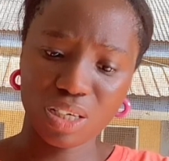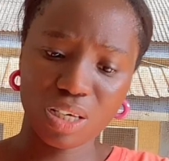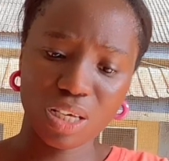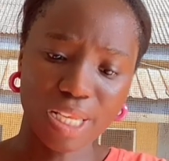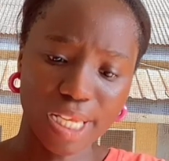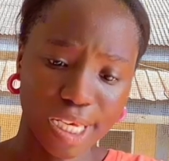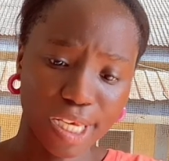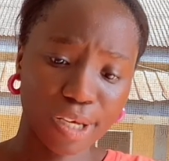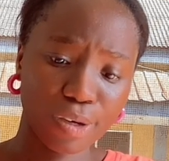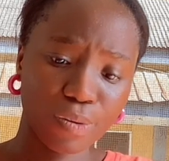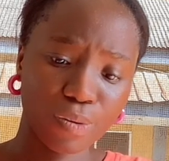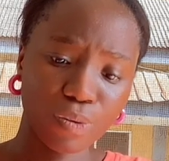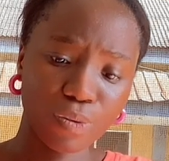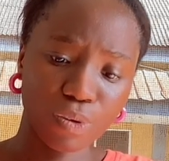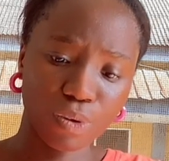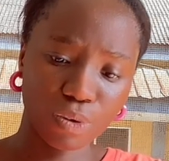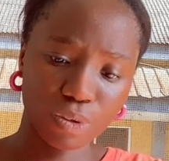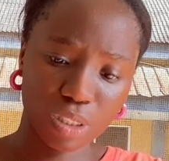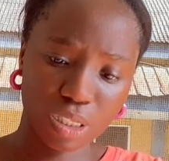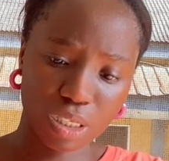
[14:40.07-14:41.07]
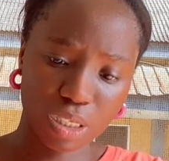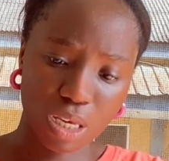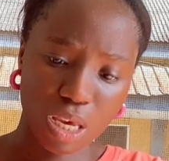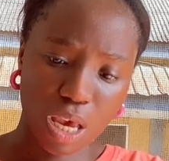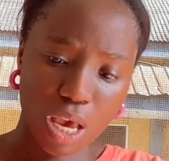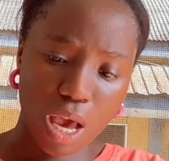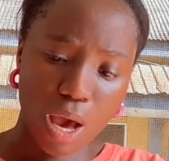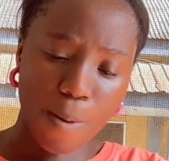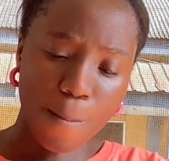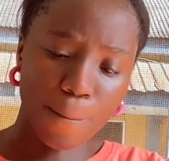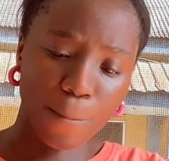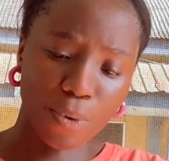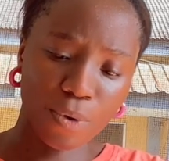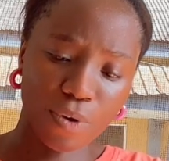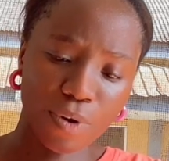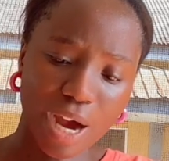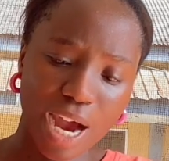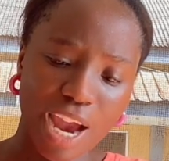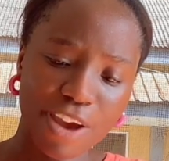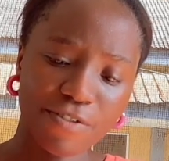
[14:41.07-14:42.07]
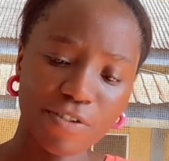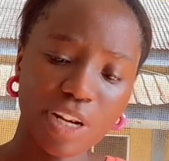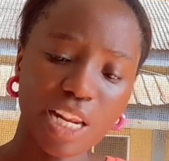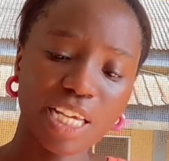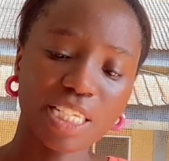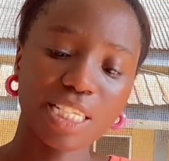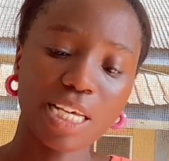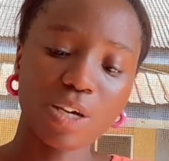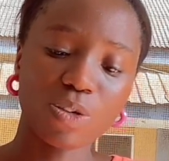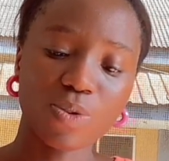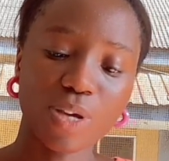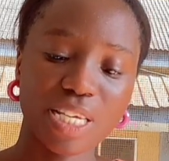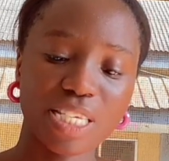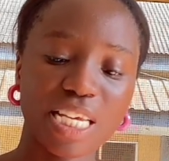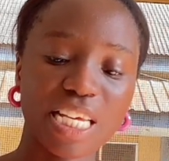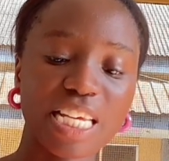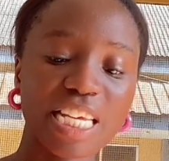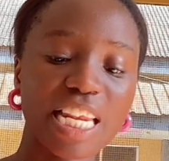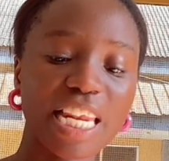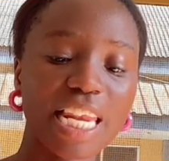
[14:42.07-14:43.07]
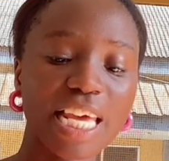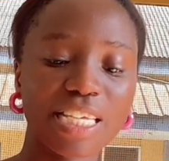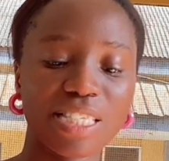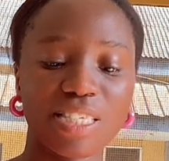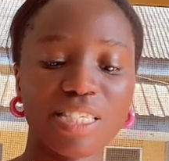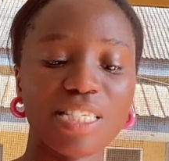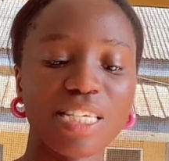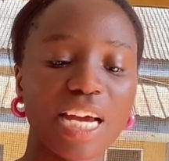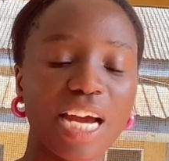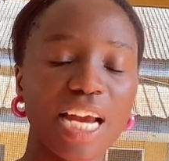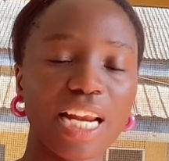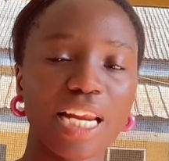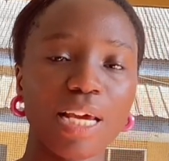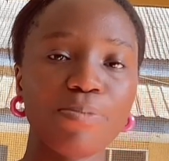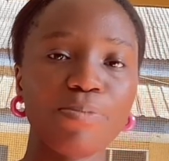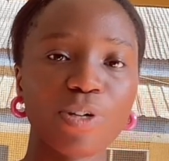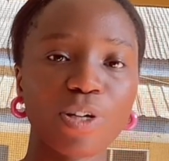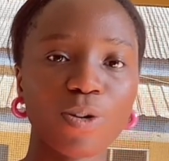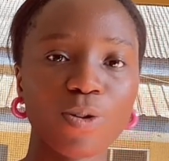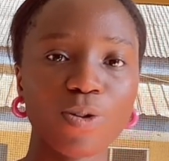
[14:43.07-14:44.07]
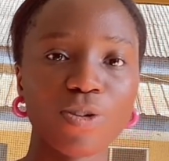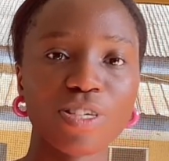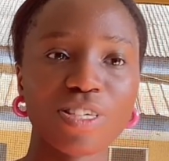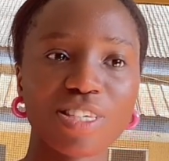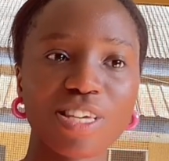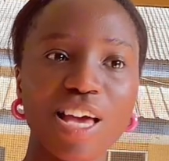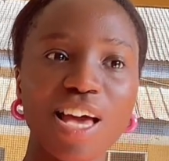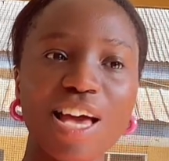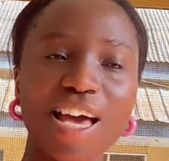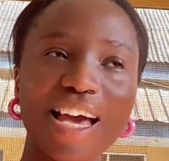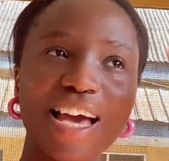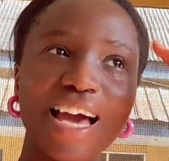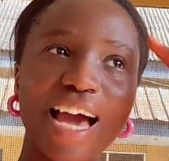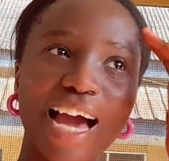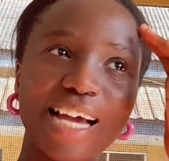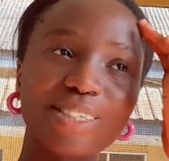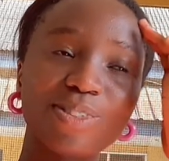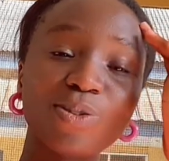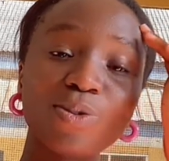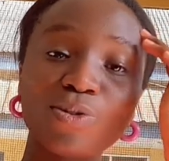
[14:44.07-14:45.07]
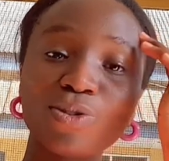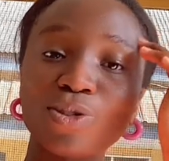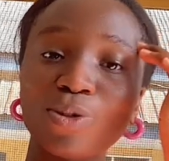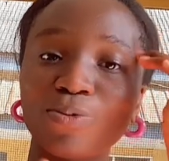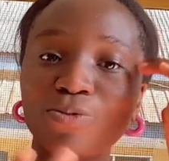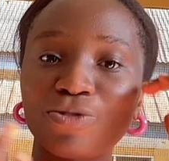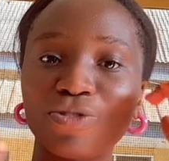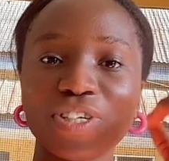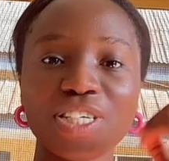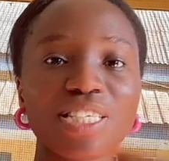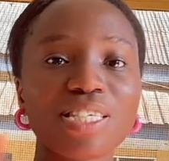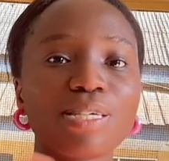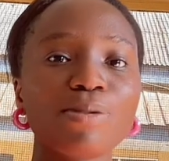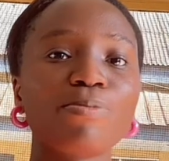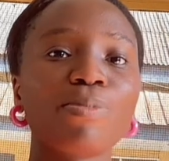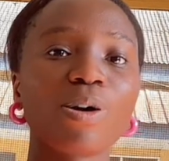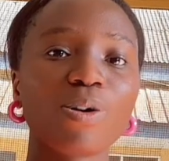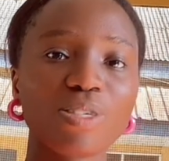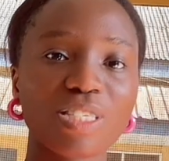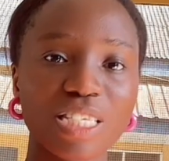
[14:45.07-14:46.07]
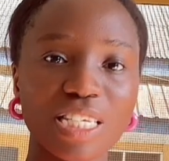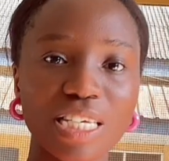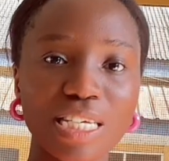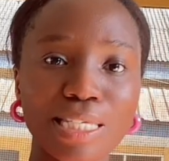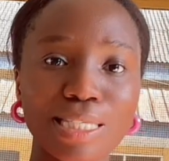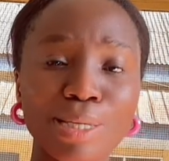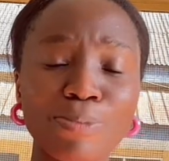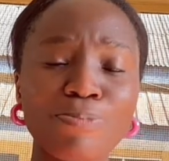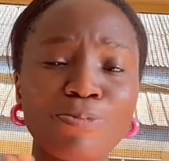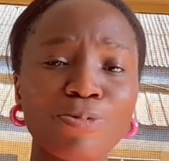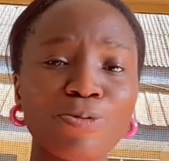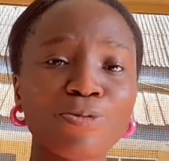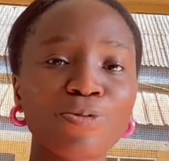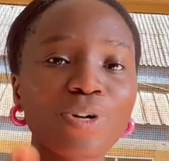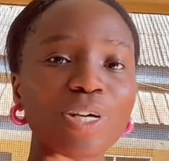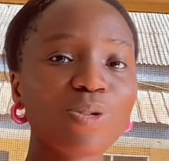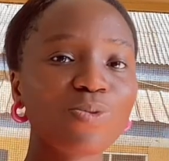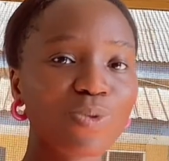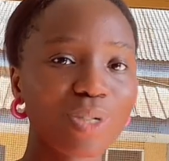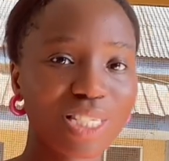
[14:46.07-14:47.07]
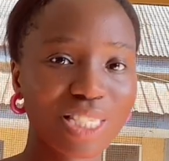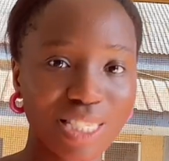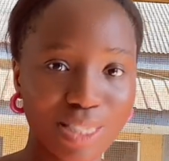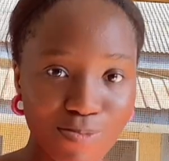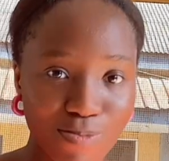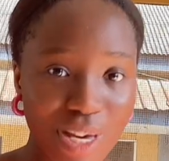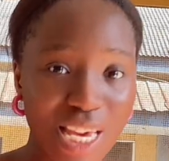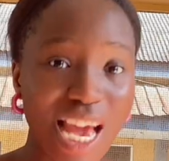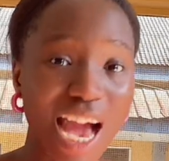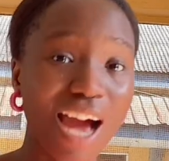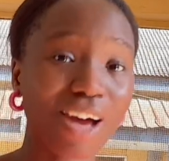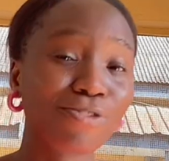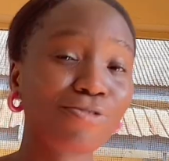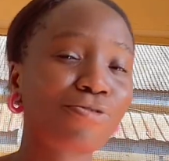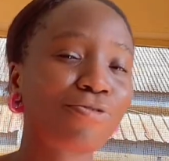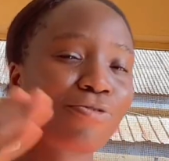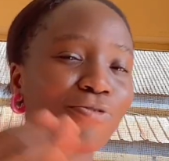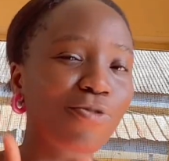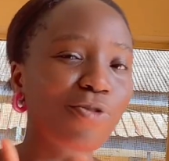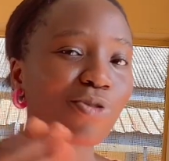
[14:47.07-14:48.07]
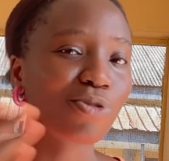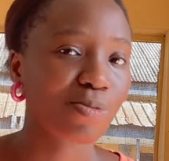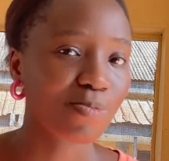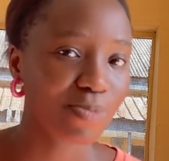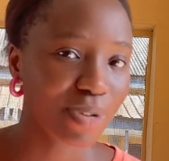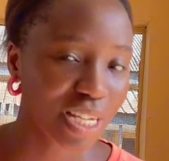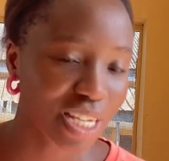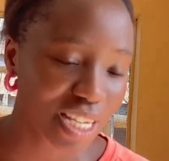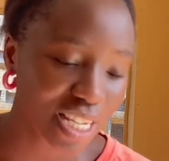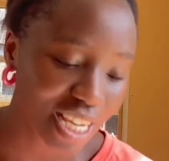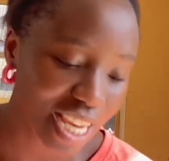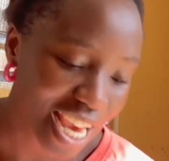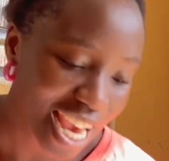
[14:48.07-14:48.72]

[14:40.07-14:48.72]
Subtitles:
like a whole lot. But I feel like that's why I said it led to the highlight because I told some friends about it. They prayed with me and for me.